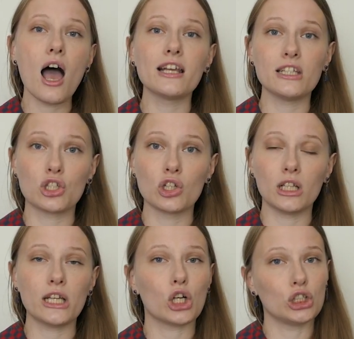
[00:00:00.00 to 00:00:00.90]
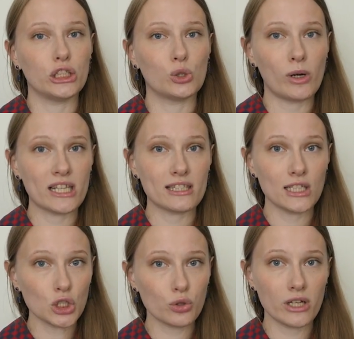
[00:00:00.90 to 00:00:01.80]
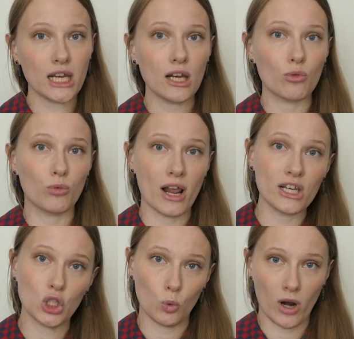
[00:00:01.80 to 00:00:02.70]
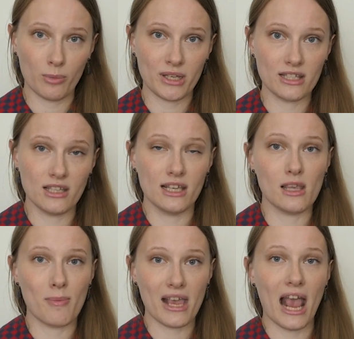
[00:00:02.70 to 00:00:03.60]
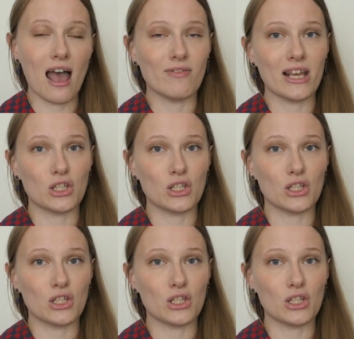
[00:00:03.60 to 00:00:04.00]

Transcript: Additionally, early 20th century ready-to-wear pieces may have a